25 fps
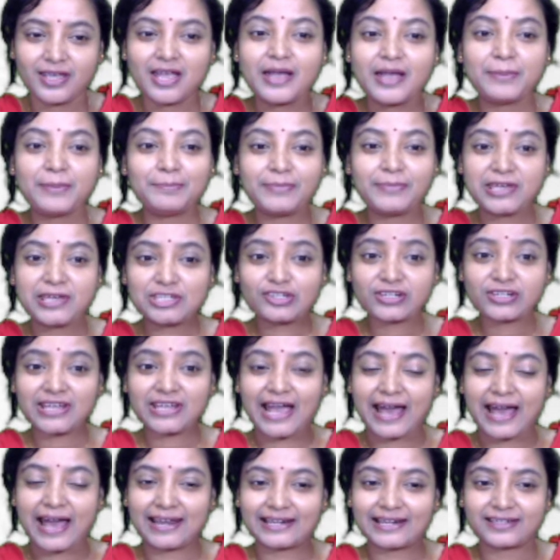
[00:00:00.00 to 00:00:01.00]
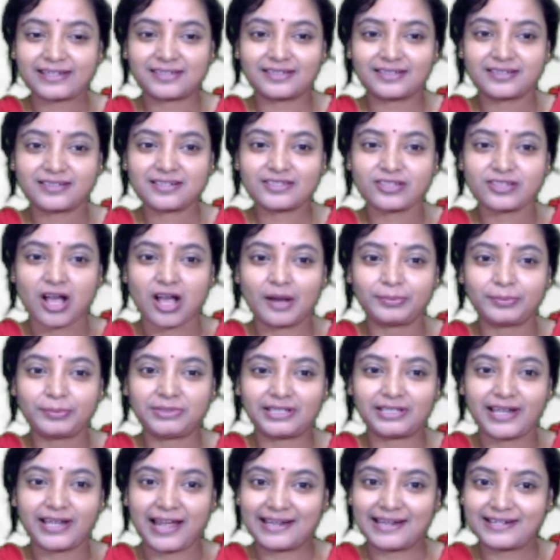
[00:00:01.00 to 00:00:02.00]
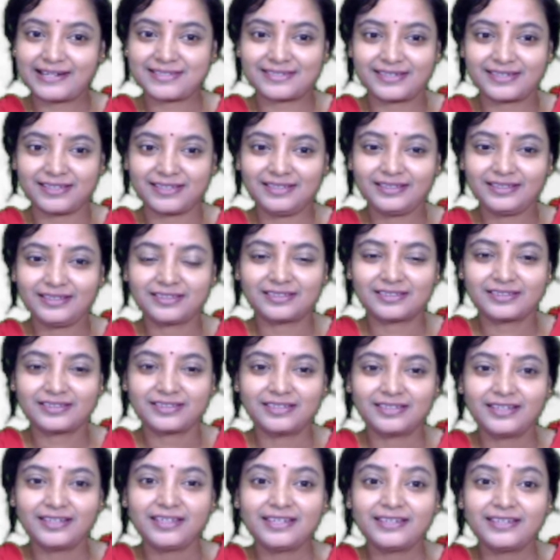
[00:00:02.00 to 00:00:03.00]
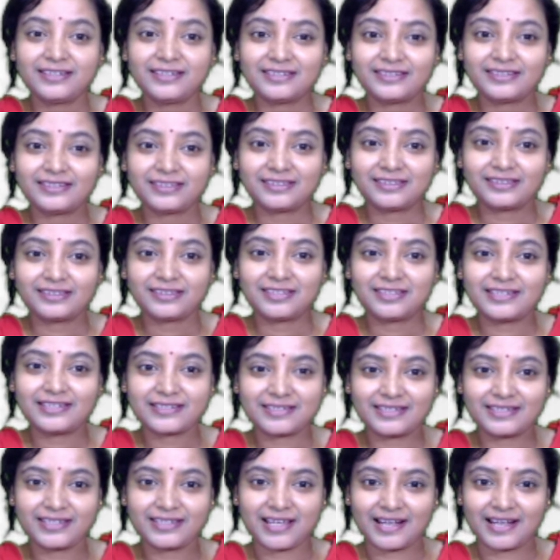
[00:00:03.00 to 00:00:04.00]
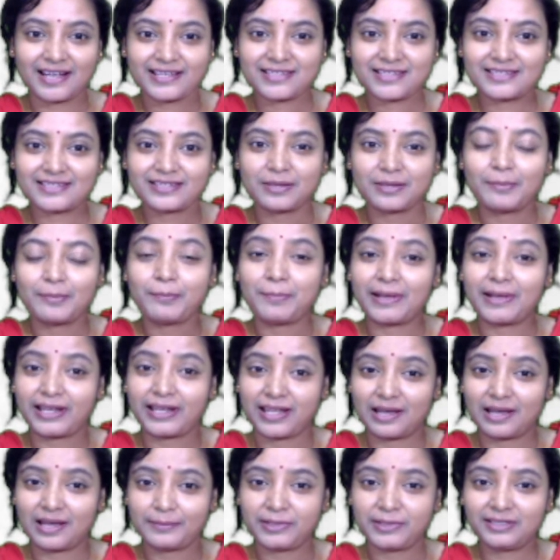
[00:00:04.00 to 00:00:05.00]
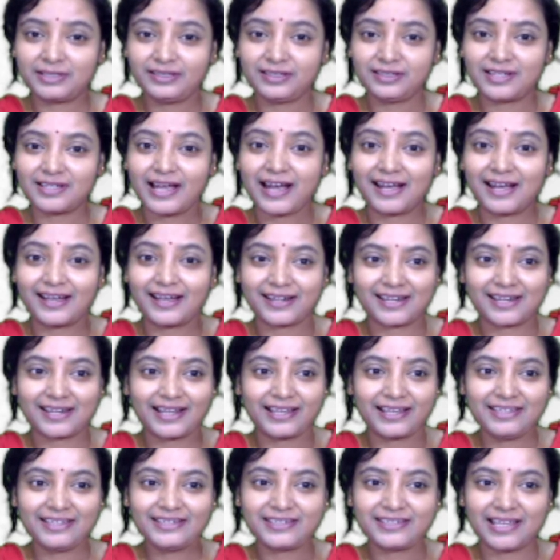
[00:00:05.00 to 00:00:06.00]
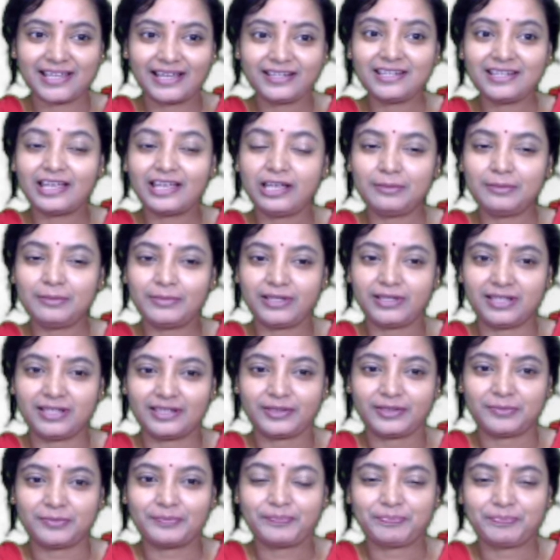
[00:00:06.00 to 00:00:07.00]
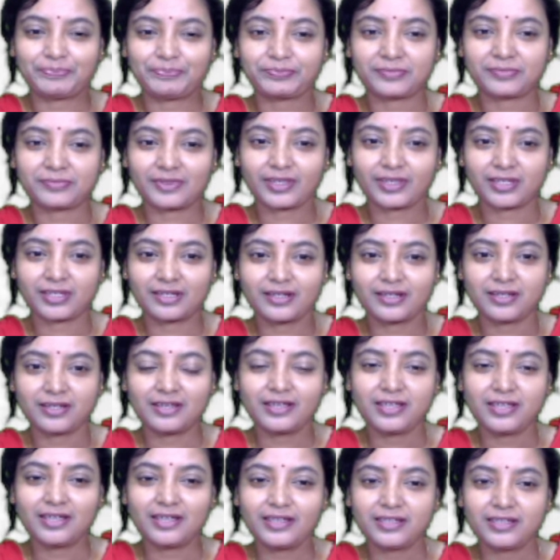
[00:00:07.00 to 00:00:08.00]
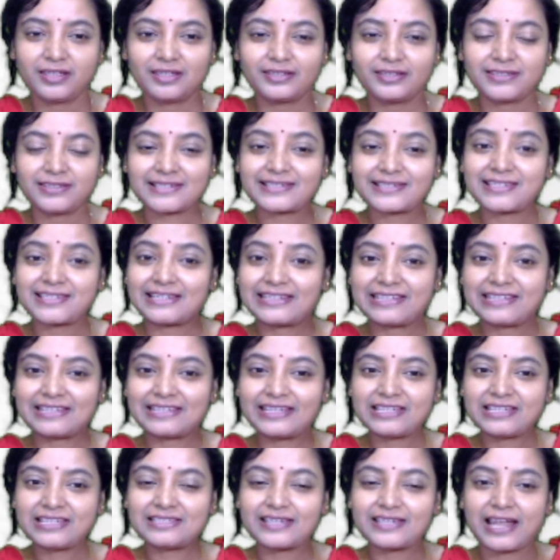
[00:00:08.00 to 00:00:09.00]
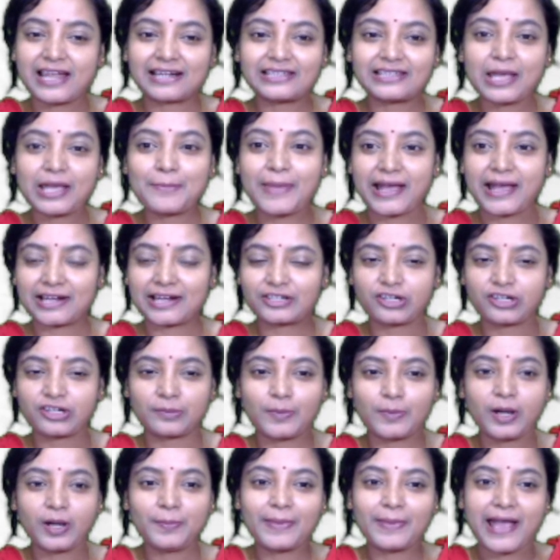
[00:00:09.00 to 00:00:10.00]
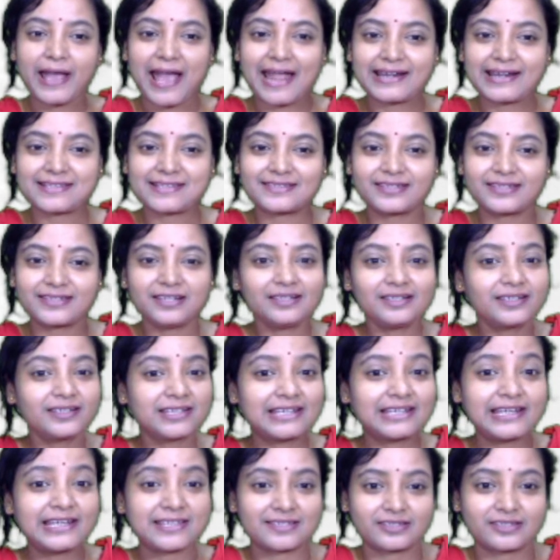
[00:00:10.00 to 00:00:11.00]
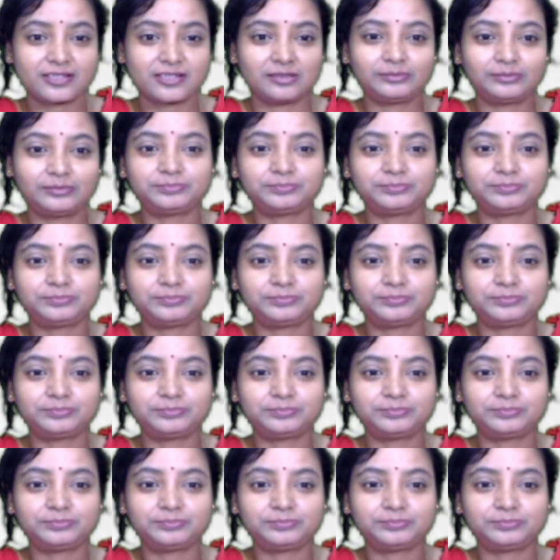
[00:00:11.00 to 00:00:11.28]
Major characters of the Knight's Tale: Theseus, Palamon, Arcite, and Emily. The setting is at the backdrop of ancient Greece.